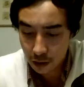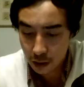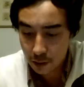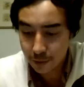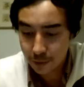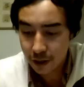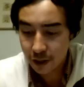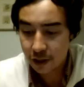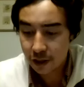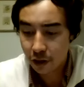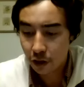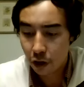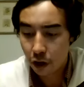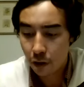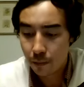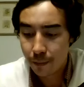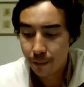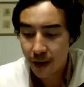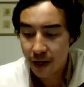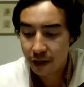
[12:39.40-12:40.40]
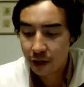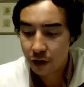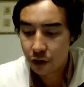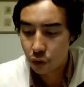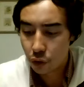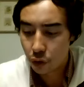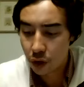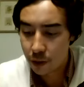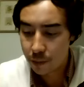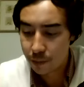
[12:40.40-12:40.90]
eliminated all
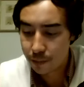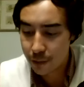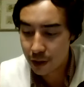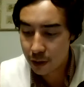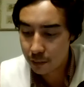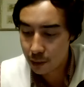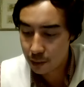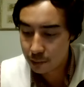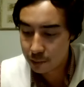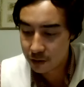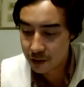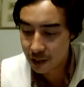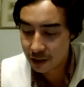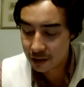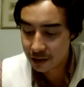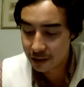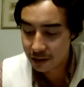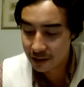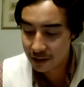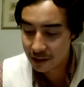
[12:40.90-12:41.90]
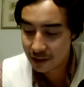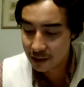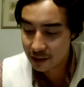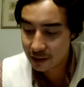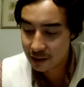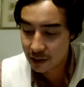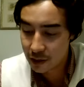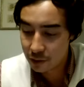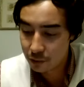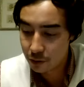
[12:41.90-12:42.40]
mandatory minimum
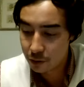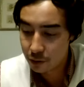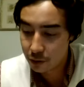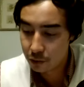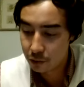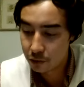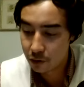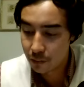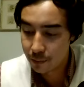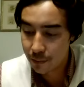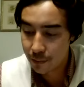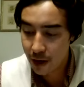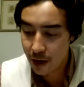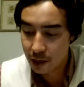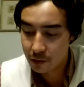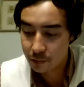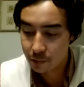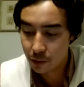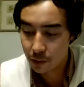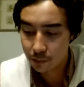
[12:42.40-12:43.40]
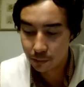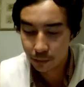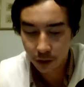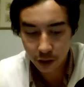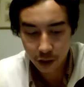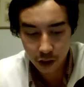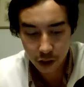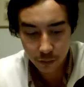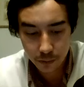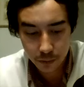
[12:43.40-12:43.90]
sentences and reduced the maximum
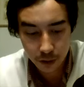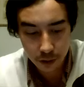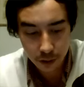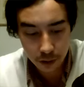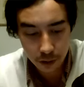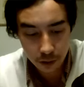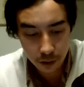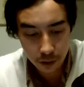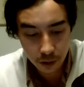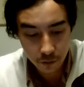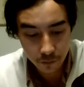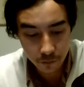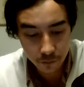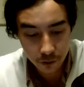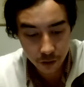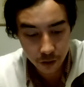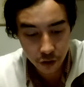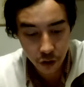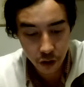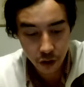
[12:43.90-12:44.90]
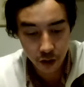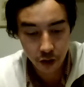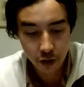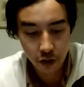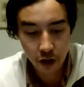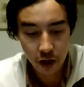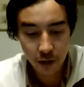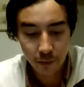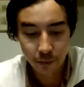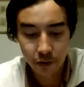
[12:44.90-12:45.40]
punishment of certain
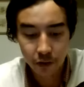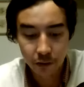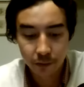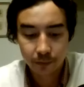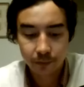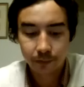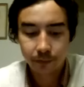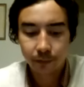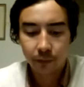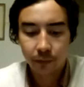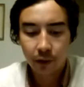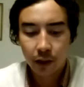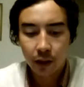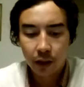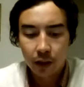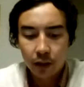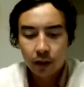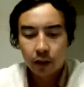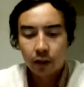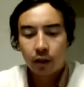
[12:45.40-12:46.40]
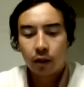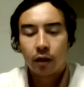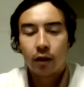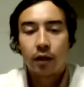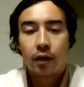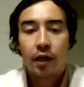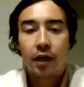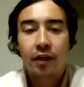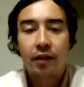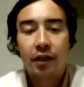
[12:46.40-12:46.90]
crimes
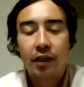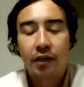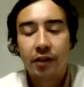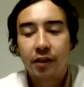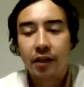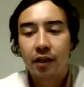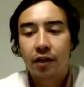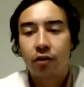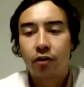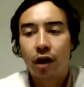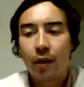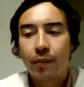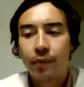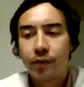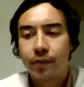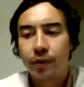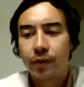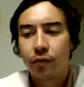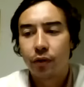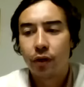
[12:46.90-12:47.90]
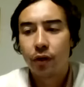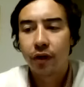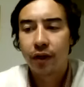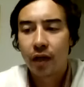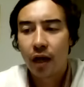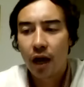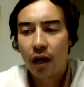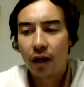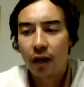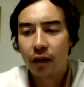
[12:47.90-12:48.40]
in DC, crime's been
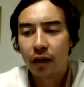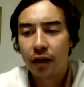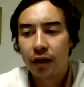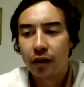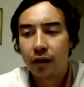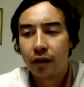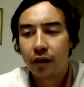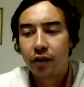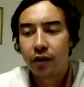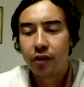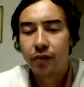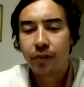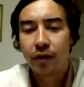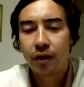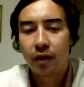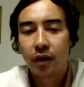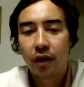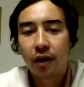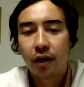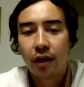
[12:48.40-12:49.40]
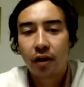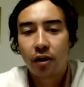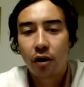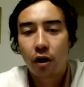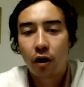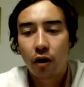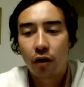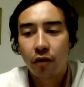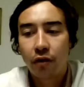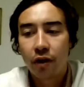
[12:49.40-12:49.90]
really high lately. There's been a lot of
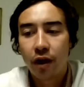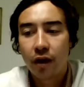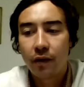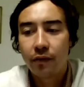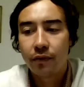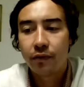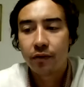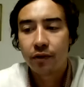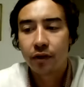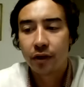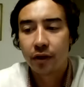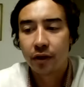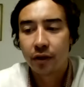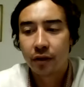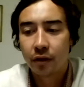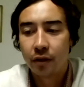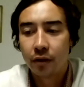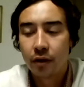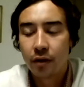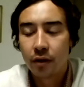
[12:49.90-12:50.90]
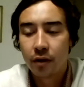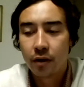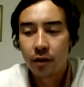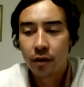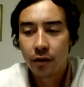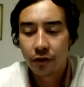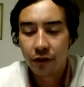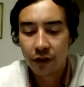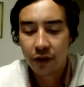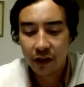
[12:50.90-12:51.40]
car thefts and
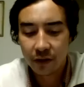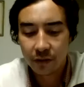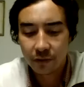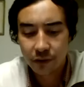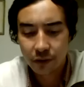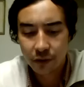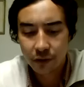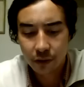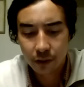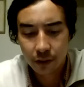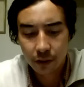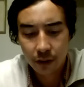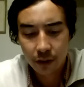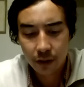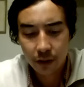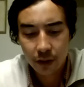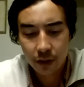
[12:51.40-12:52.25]
thieves.